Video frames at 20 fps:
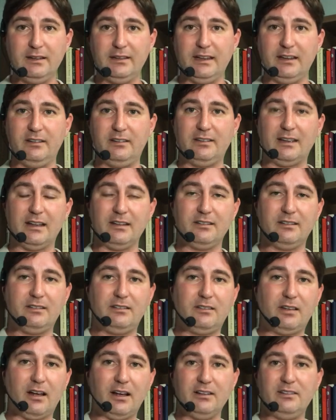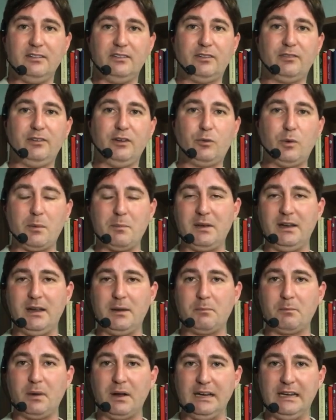They had sent tons of equipment
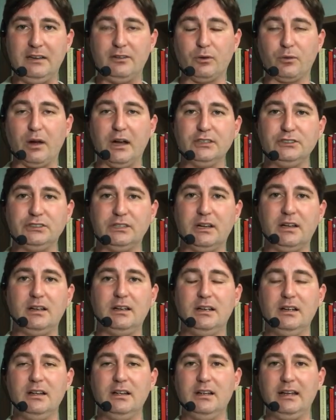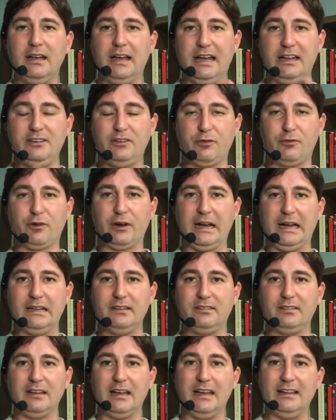and money to Russia and to
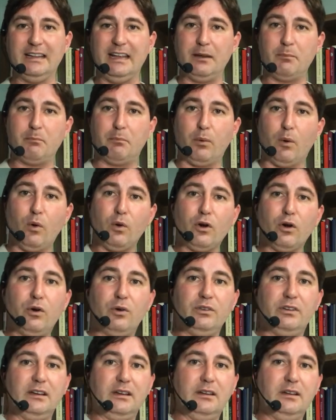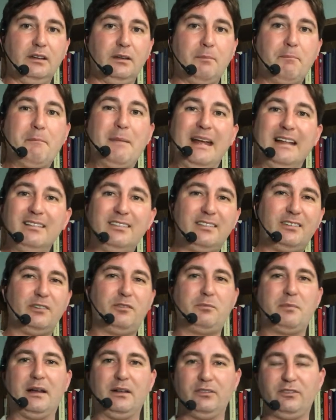France, and they had borrowed immense
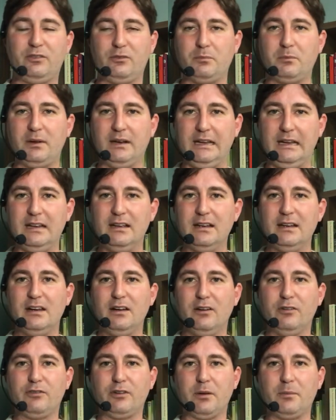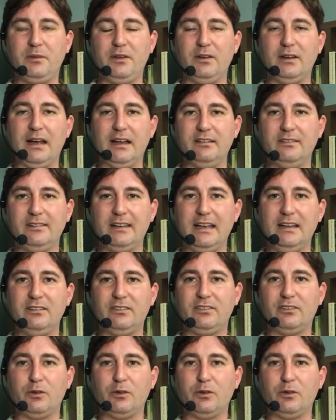amounts of money from the United States.